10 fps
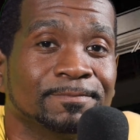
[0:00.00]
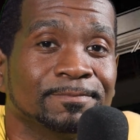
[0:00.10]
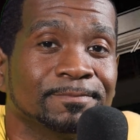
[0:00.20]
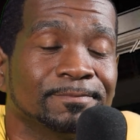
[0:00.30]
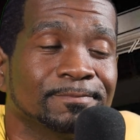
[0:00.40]

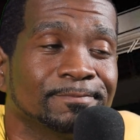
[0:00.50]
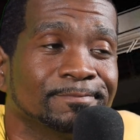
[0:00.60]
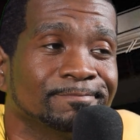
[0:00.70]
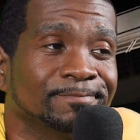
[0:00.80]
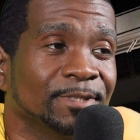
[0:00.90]

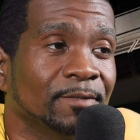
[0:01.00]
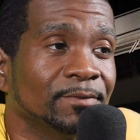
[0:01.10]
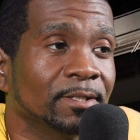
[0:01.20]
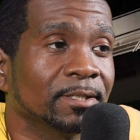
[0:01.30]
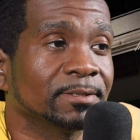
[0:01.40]

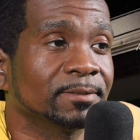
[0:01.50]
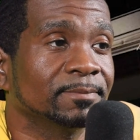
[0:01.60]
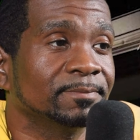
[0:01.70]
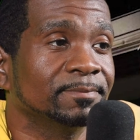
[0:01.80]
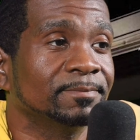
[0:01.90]

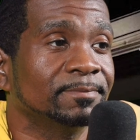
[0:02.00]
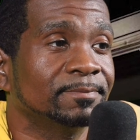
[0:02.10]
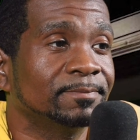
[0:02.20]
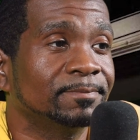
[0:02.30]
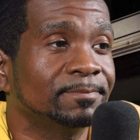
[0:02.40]

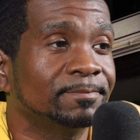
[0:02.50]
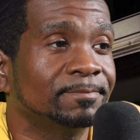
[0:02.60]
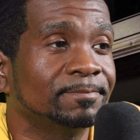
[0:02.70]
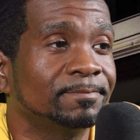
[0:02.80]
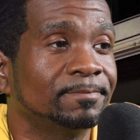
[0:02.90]

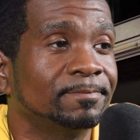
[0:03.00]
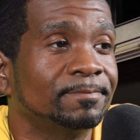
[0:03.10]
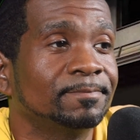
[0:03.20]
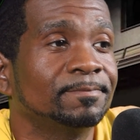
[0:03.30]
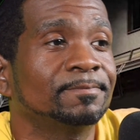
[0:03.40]

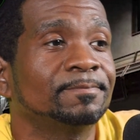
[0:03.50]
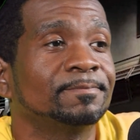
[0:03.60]
[no speech]